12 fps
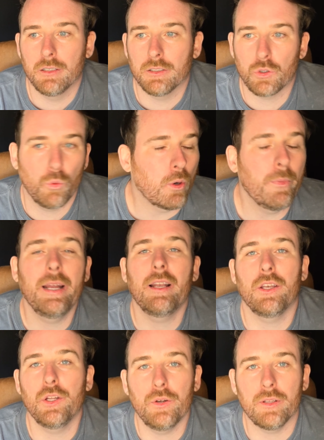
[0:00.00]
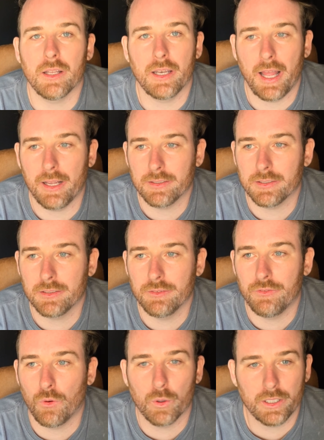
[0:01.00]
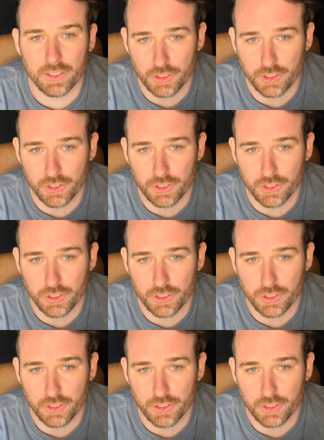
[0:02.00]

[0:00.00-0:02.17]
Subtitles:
So what are we going to do in the next 4 years?